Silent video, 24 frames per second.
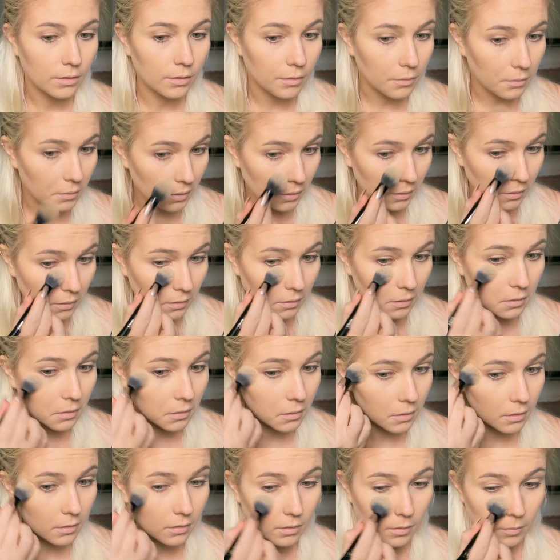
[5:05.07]
through
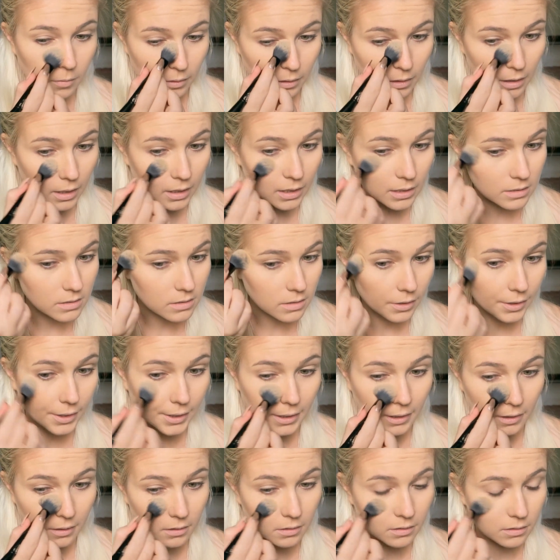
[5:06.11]
the banana,
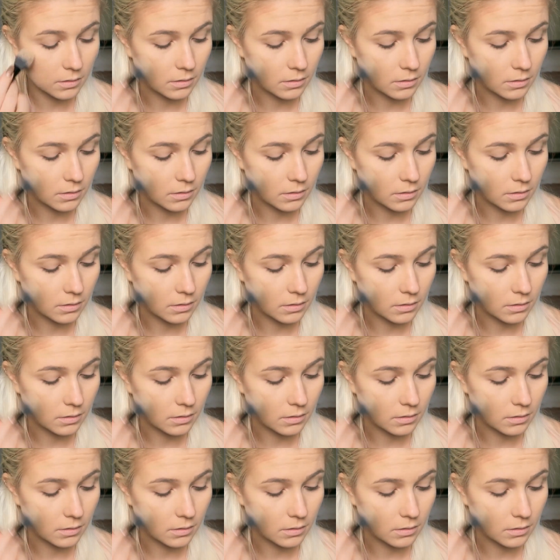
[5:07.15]
sorry.